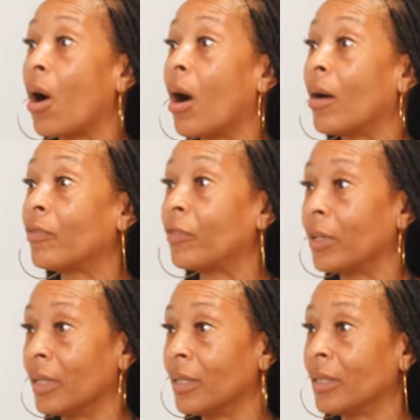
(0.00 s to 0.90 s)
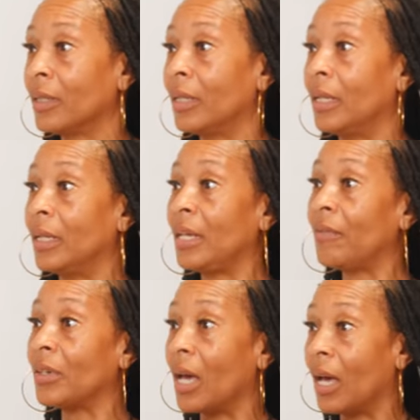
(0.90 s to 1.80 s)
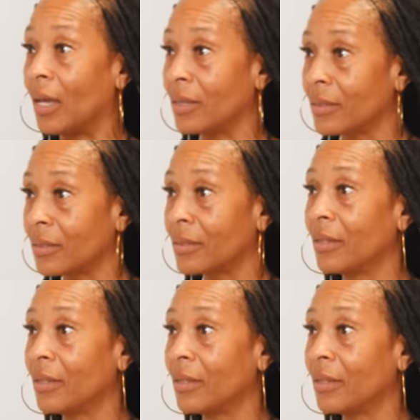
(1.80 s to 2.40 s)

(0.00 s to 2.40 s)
offer, even us.